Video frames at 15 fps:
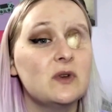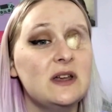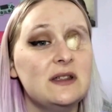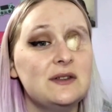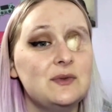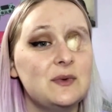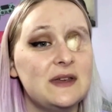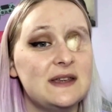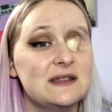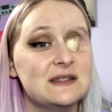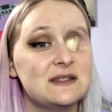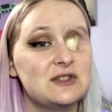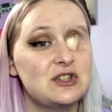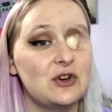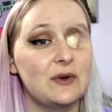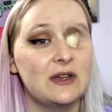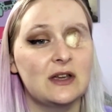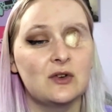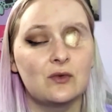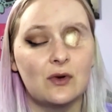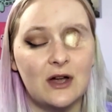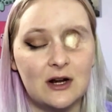Louise, showing
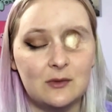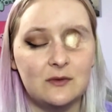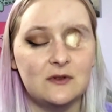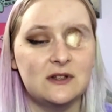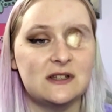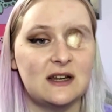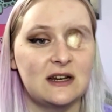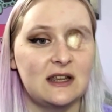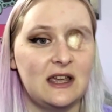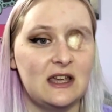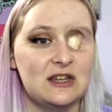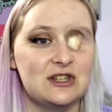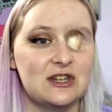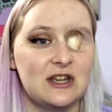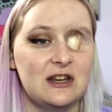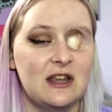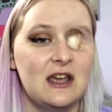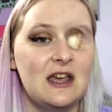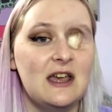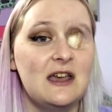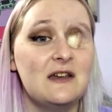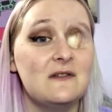incredible dedication,
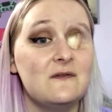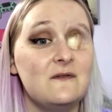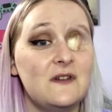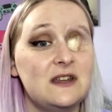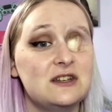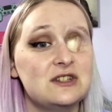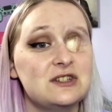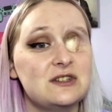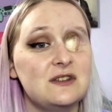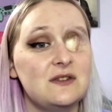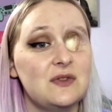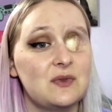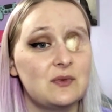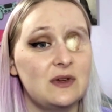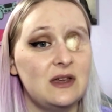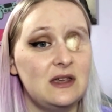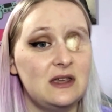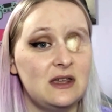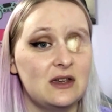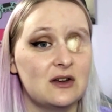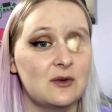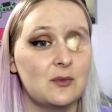finished a
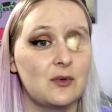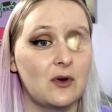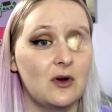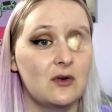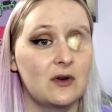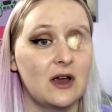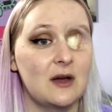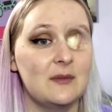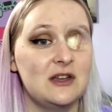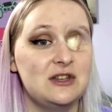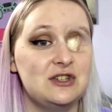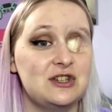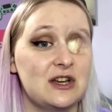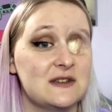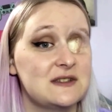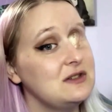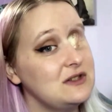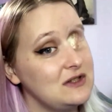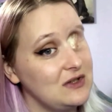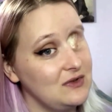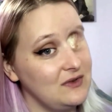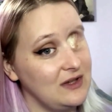3-year program in just
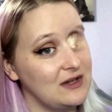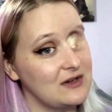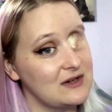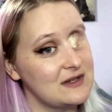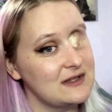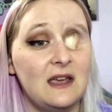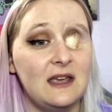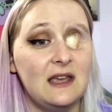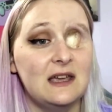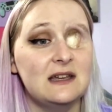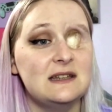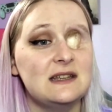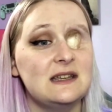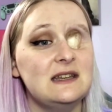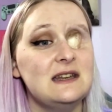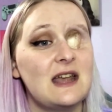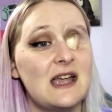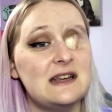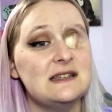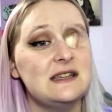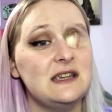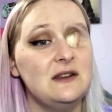2 years. And in
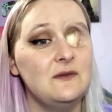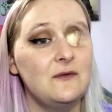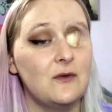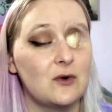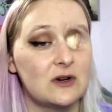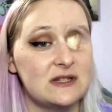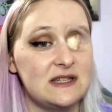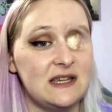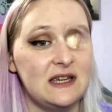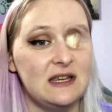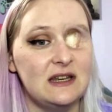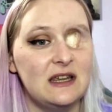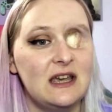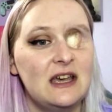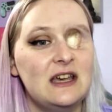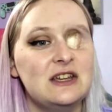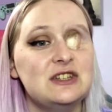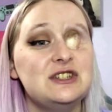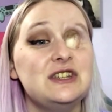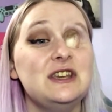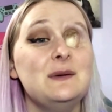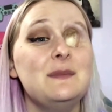1914,
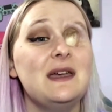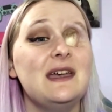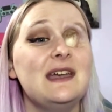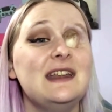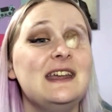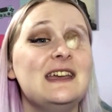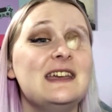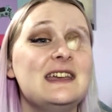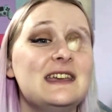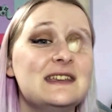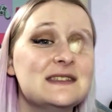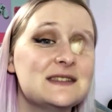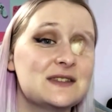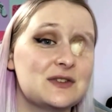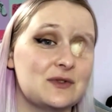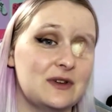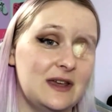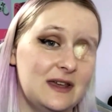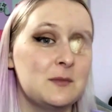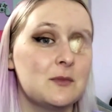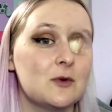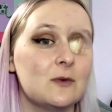she made
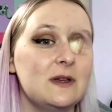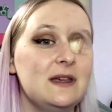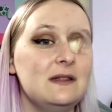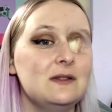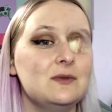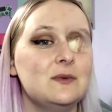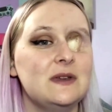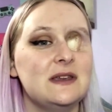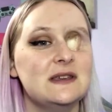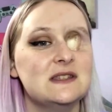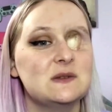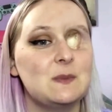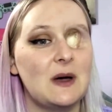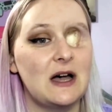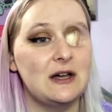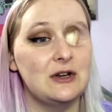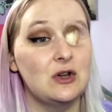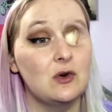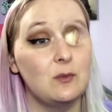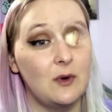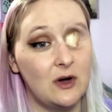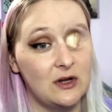history. Marie Louise
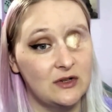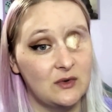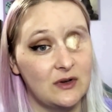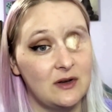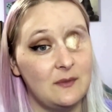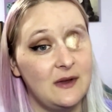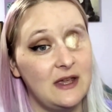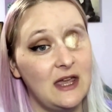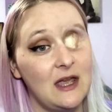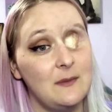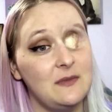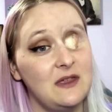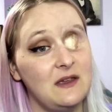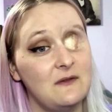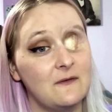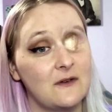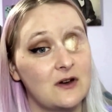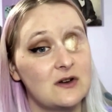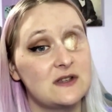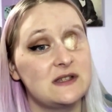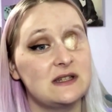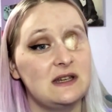Bottineau Baldwin became the
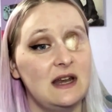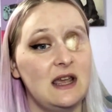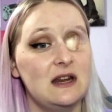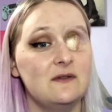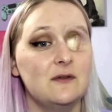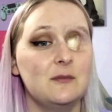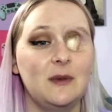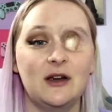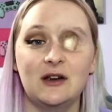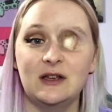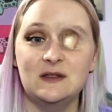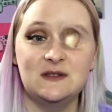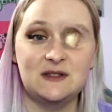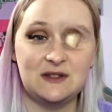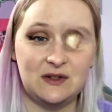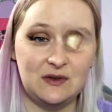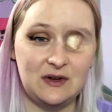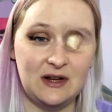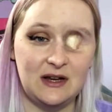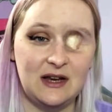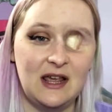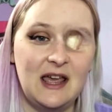first Native American
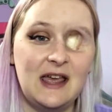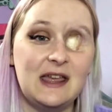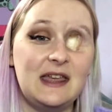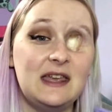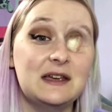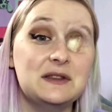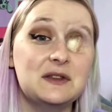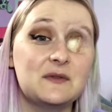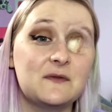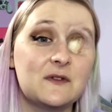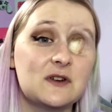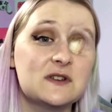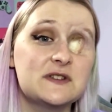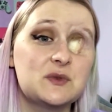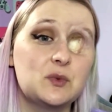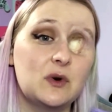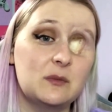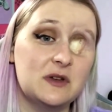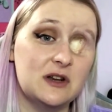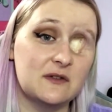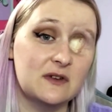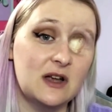student and the first
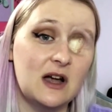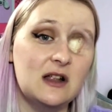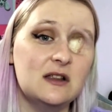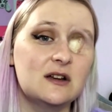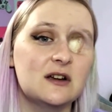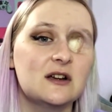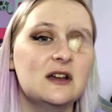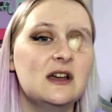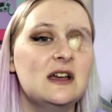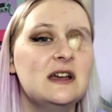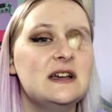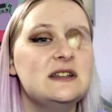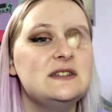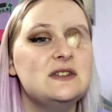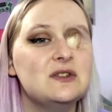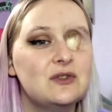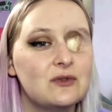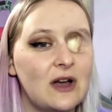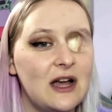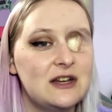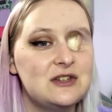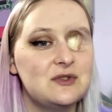woman of color to
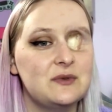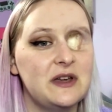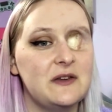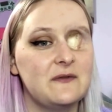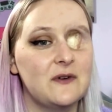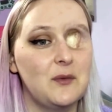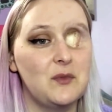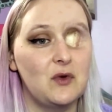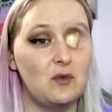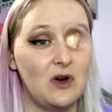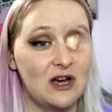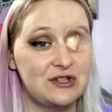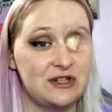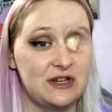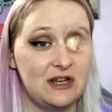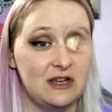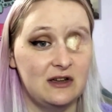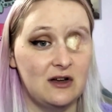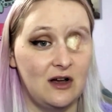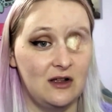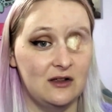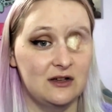graduate from the
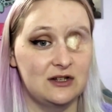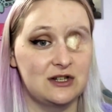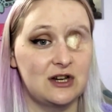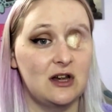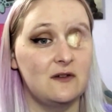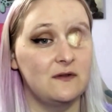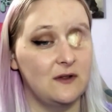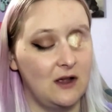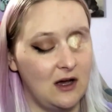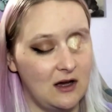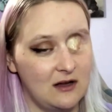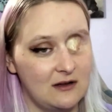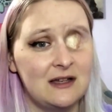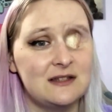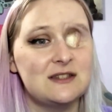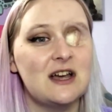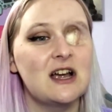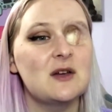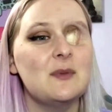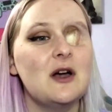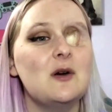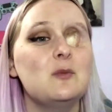Washington College of Law.
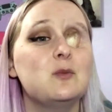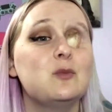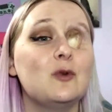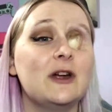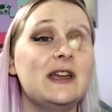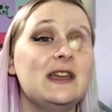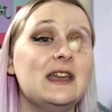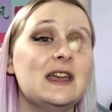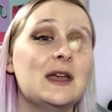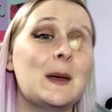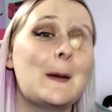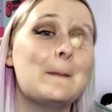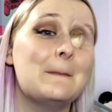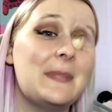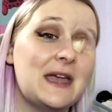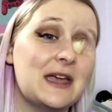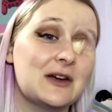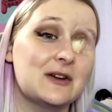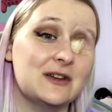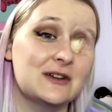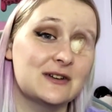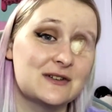Talk about breaking
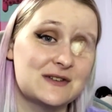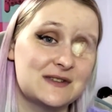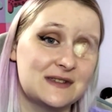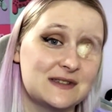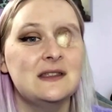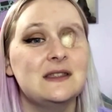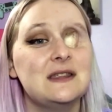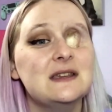barriers.